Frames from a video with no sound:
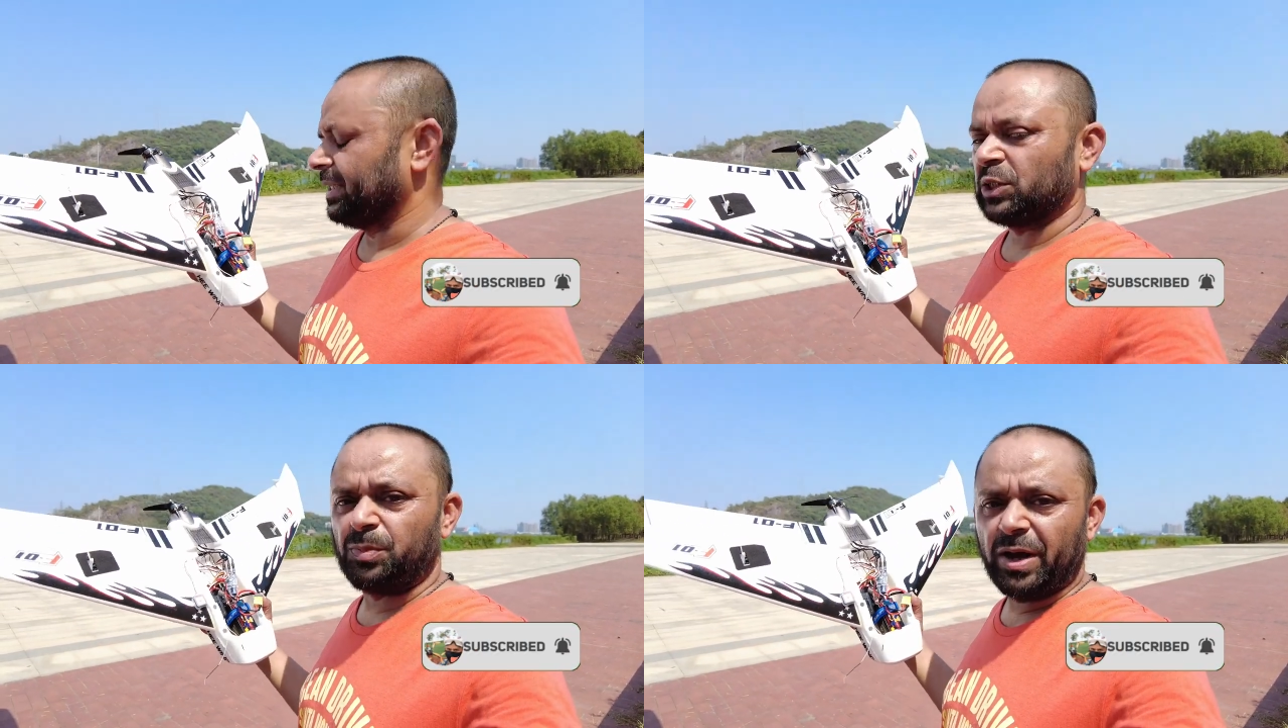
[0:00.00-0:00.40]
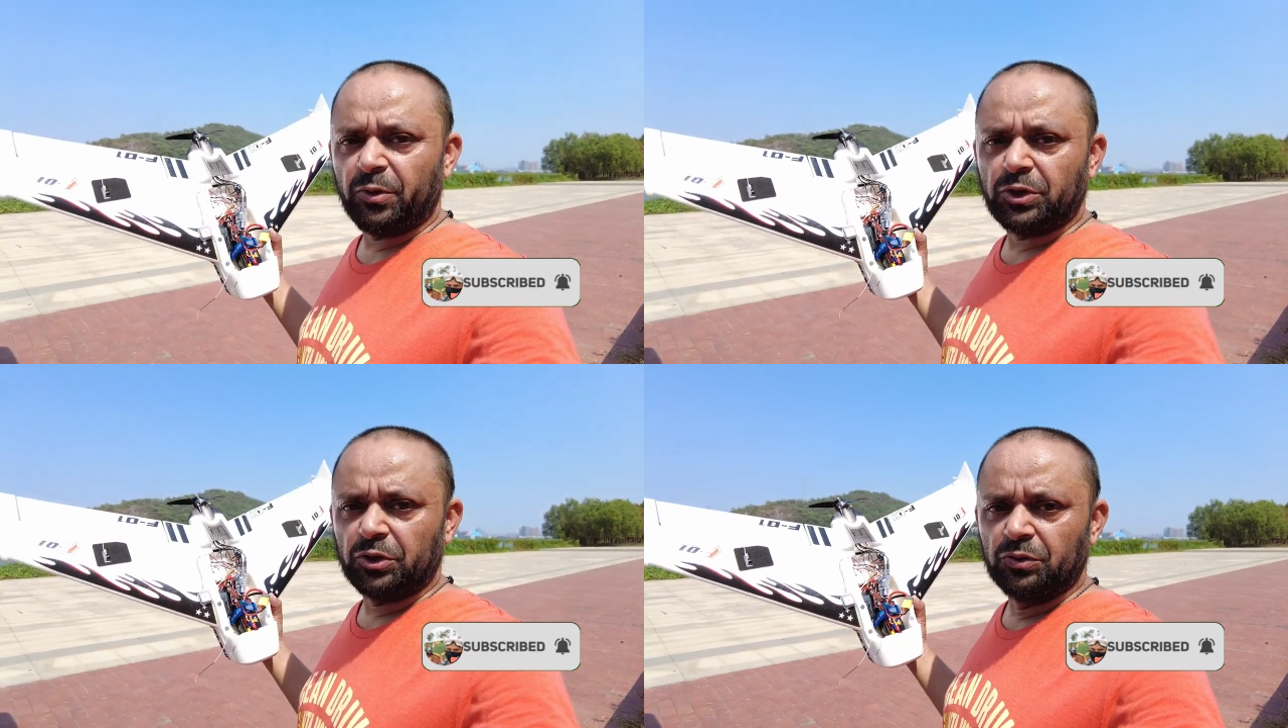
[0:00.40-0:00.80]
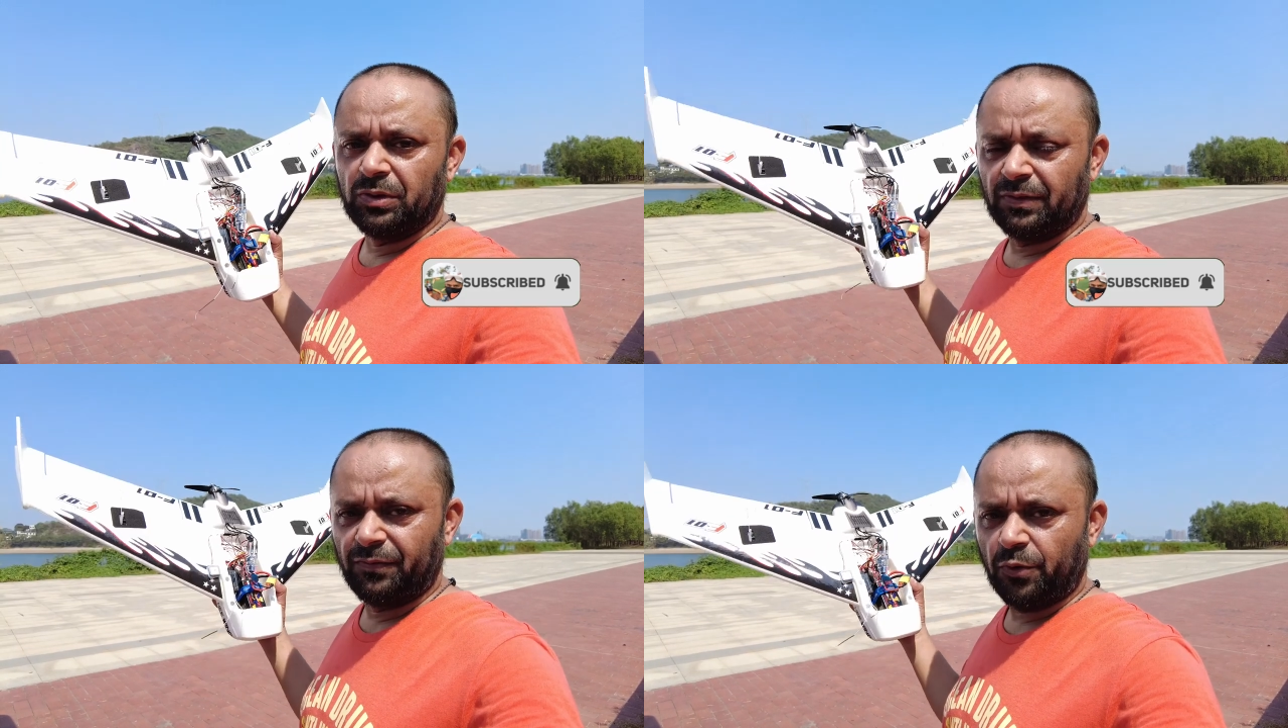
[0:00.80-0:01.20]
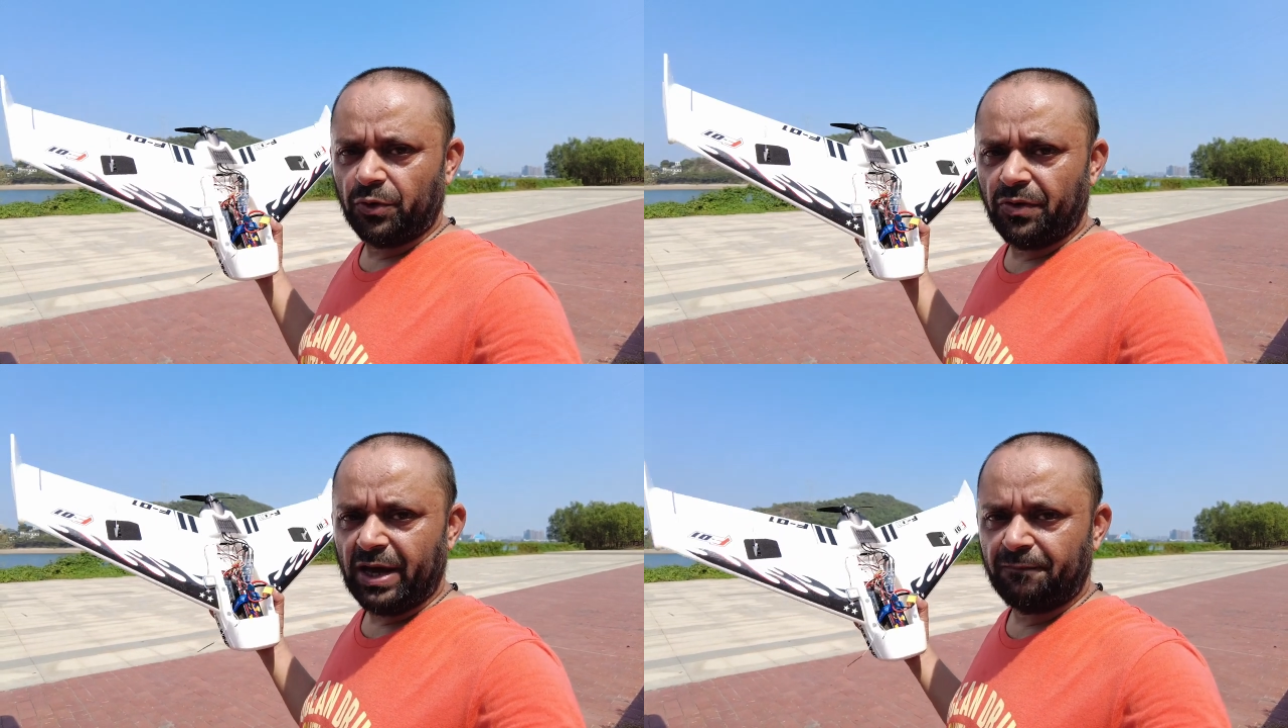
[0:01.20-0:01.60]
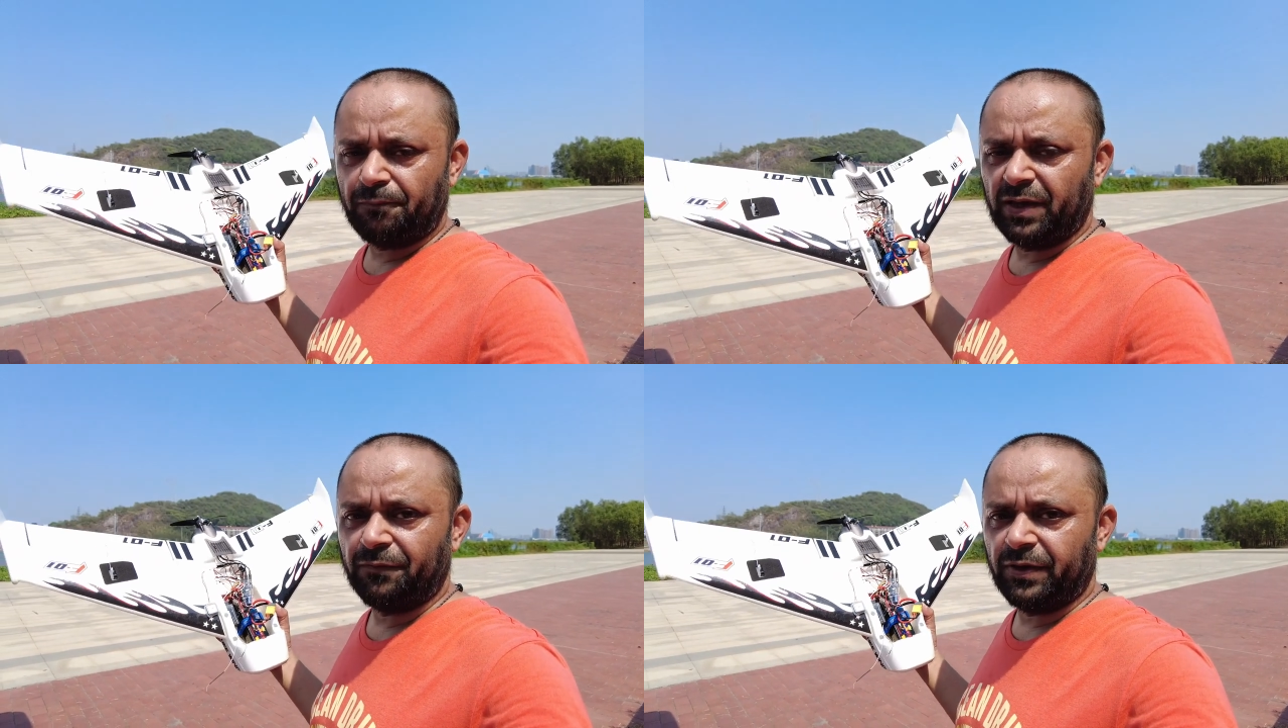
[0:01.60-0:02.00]
Sparrow two for your F
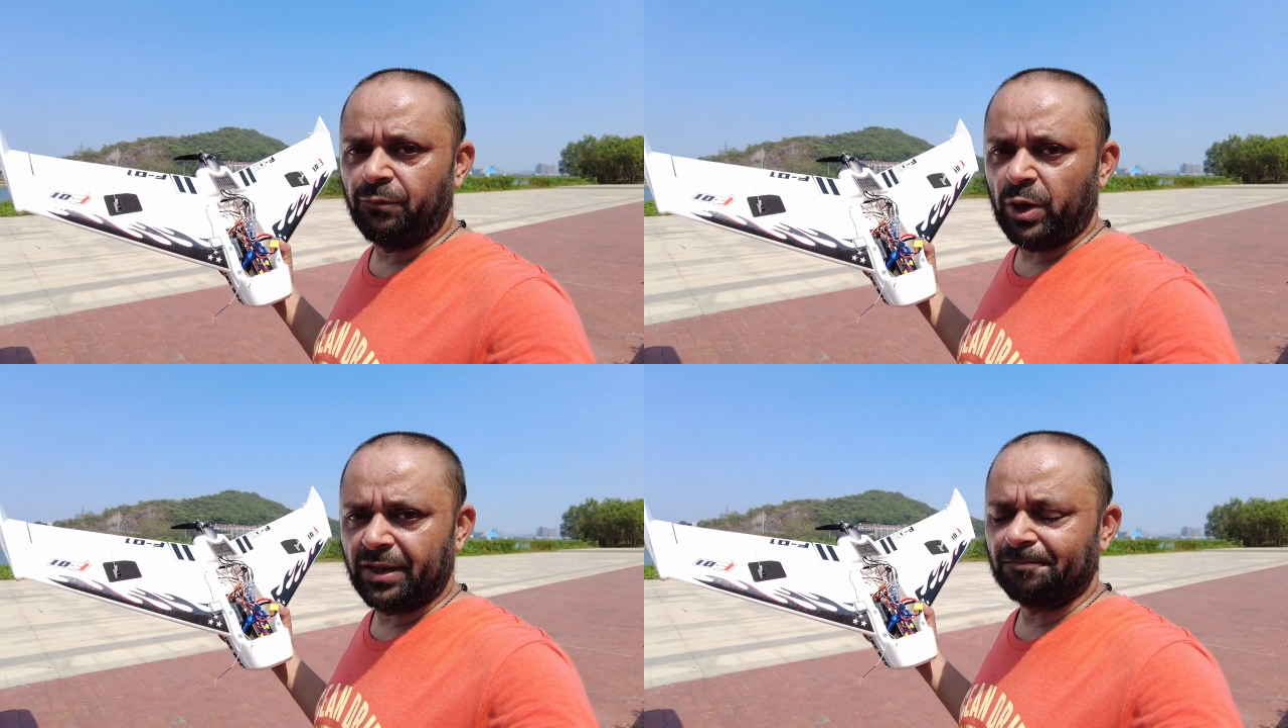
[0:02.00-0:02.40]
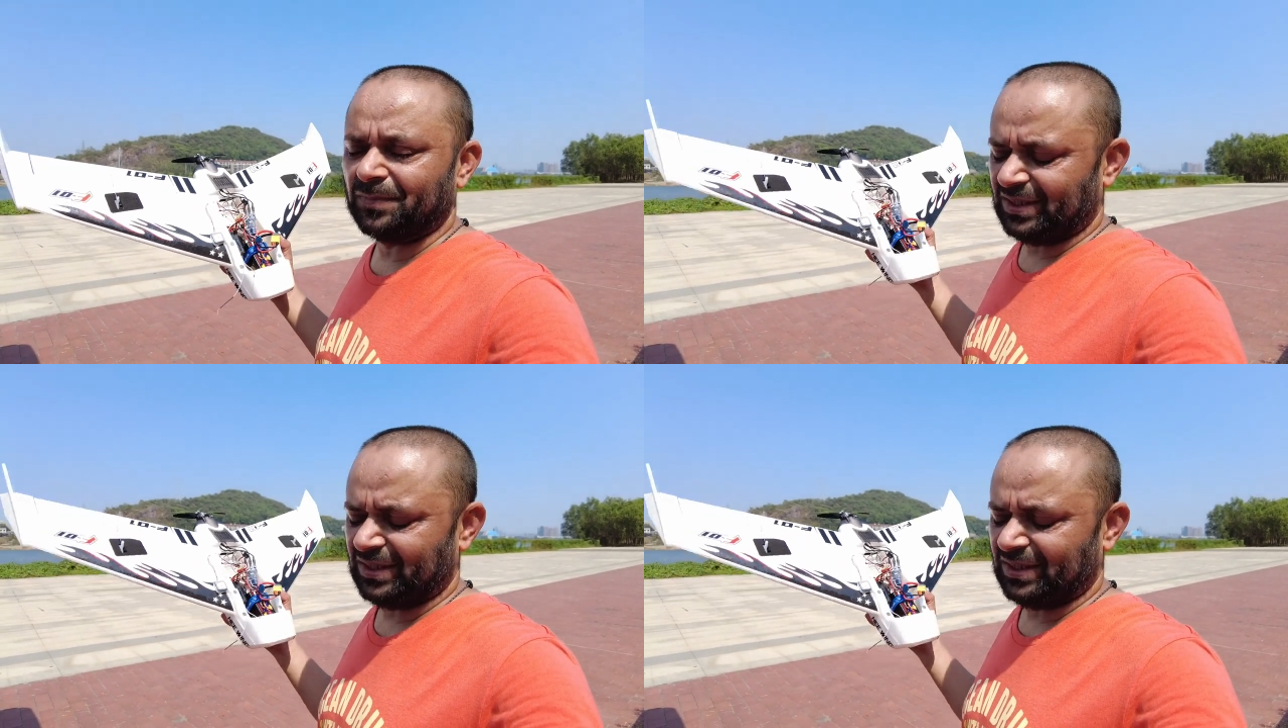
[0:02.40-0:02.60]
P V wing.